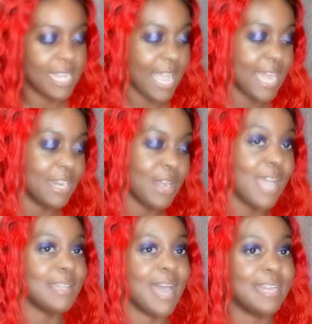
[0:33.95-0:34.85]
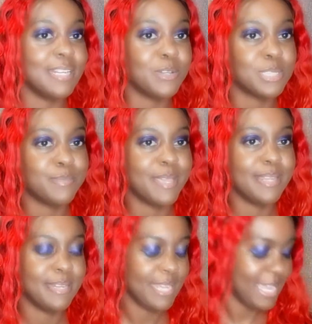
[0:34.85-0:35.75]
Like I didn't, I, I didn't go
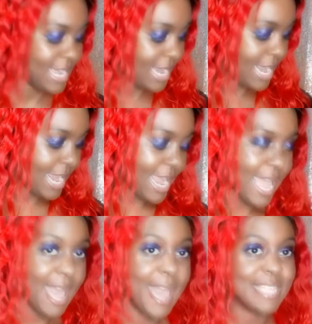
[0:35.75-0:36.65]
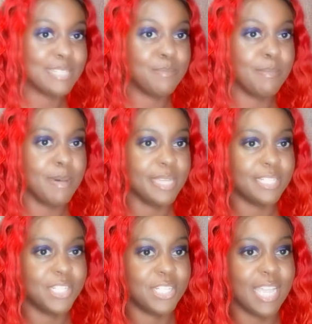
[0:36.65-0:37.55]
spend as
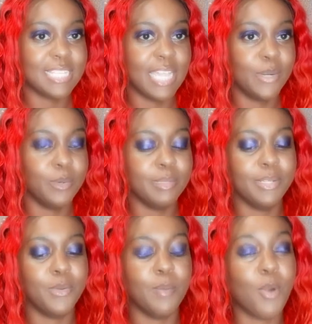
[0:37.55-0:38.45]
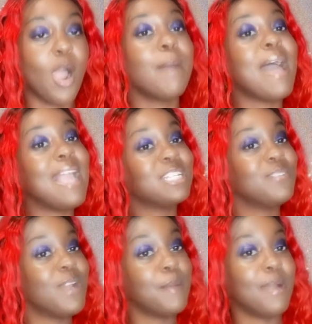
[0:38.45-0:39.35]
much as I normally do in Primark. I'm
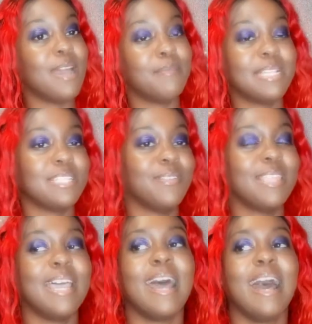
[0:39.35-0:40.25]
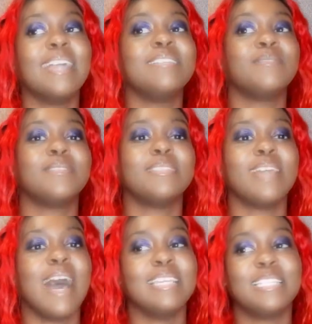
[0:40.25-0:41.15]
actually very proud of myself that I,
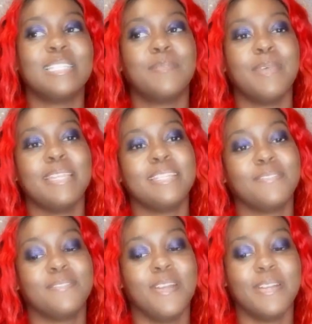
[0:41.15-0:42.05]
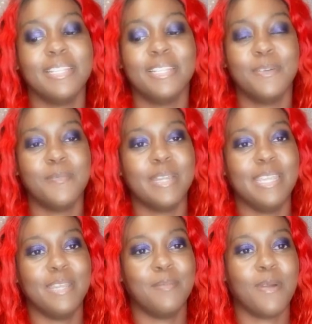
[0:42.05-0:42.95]
I spent very little
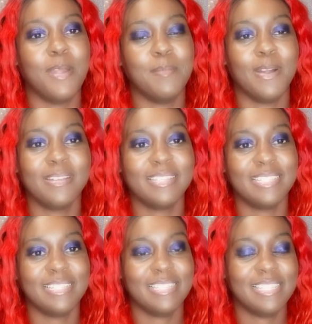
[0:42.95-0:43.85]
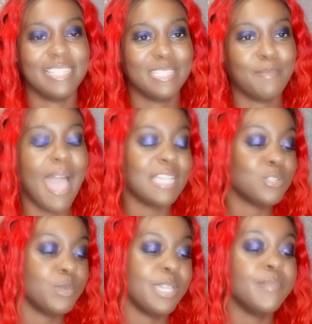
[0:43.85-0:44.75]
money in Primark this
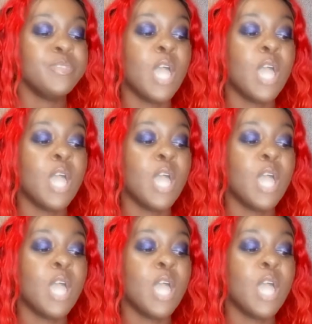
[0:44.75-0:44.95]
past week.